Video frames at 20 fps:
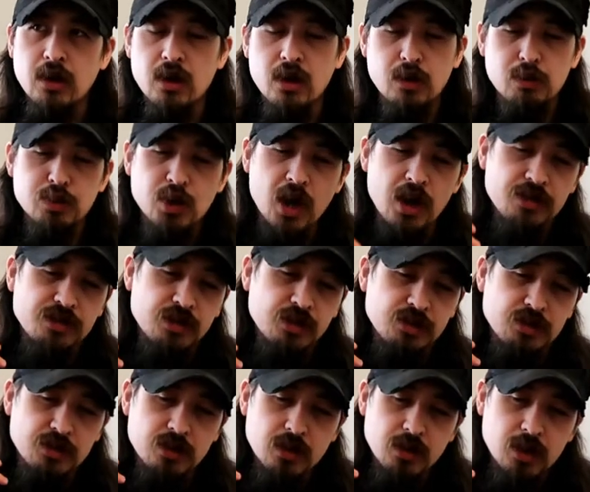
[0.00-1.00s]
and our
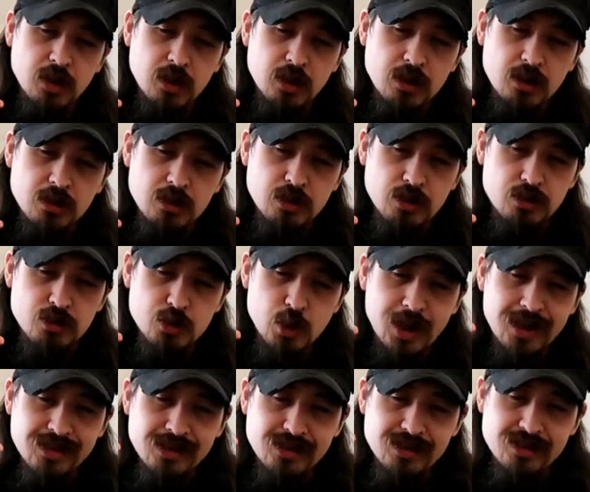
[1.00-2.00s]
process to
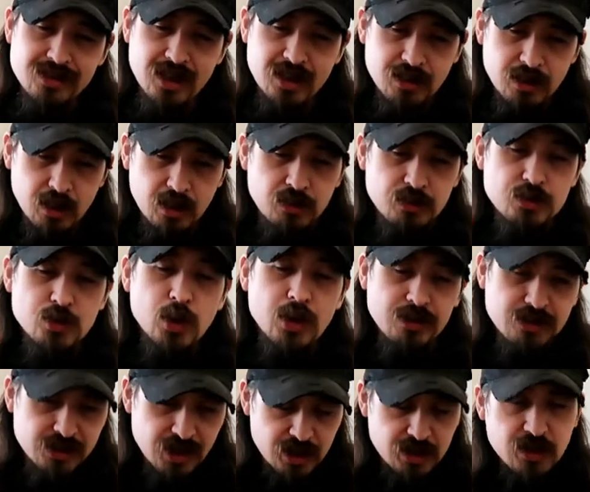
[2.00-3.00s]
transcend of
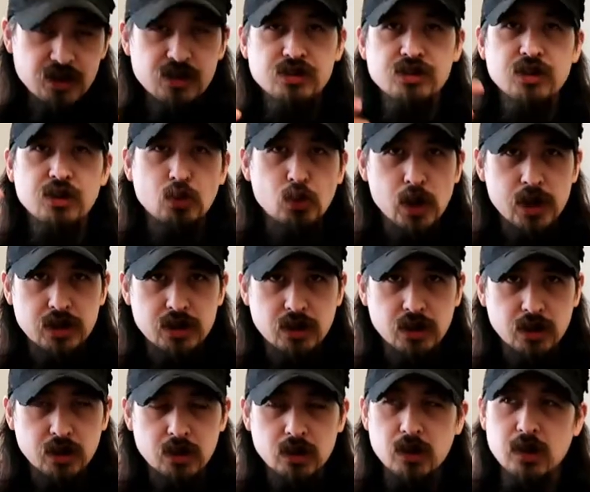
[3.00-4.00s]
transcendence and
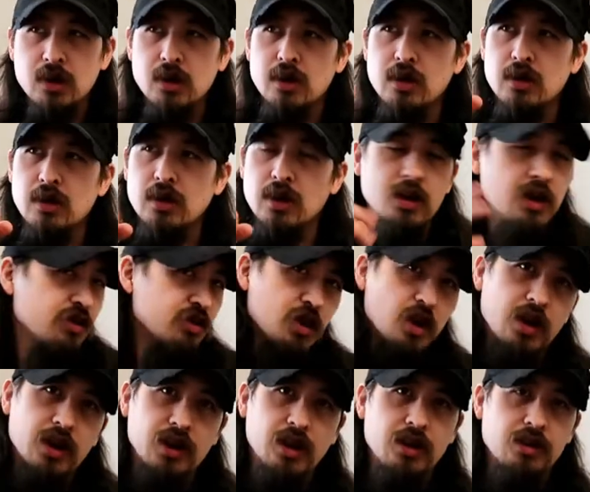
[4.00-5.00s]
awakening. And that's
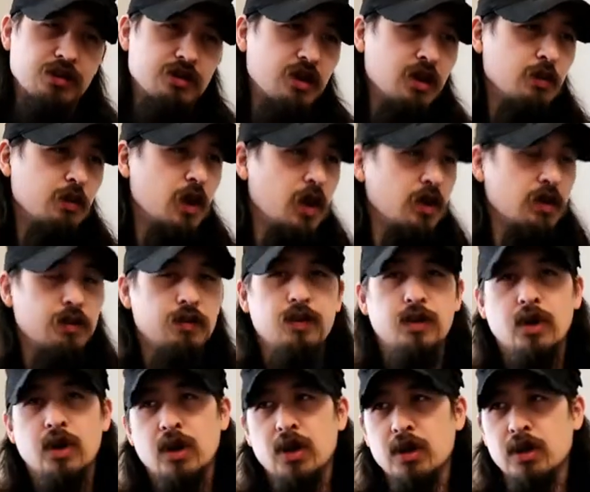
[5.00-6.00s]
all I got to say about it.
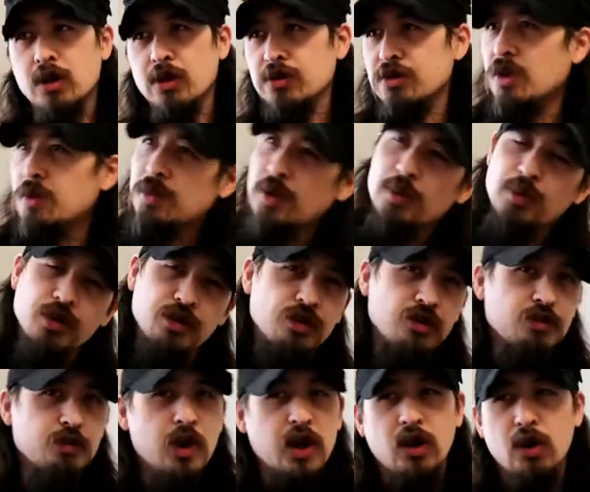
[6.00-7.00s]
You know, some people
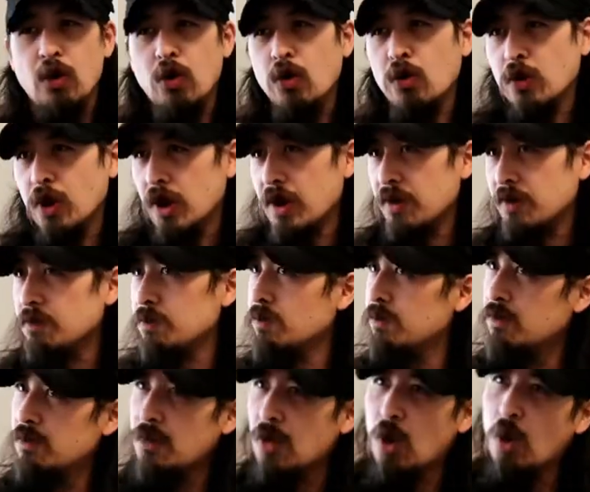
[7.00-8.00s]
just make a whole like
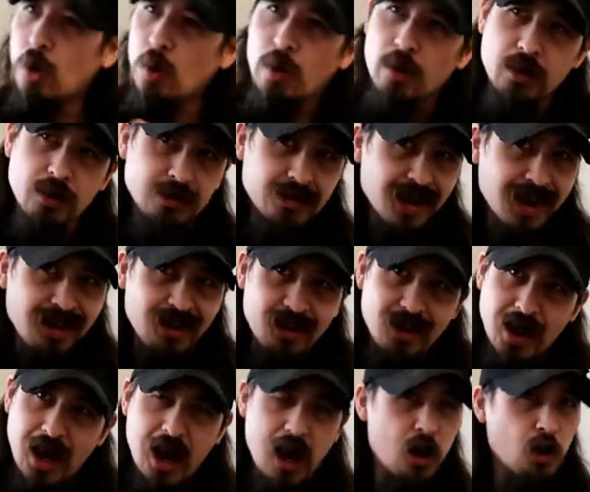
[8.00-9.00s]
whole
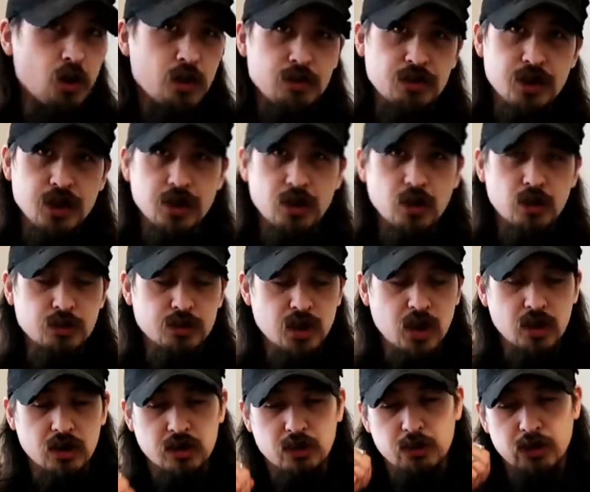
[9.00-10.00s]
entire hour video
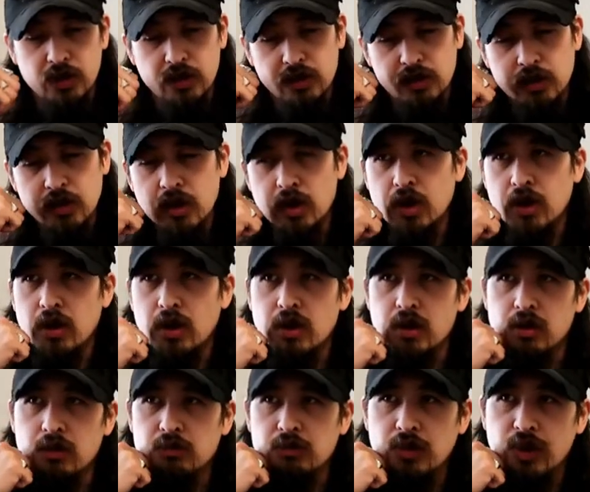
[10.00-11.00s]
talking about it.
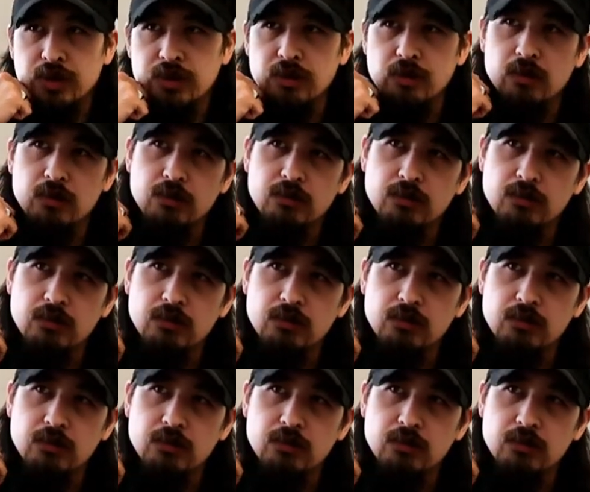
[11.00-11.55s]
But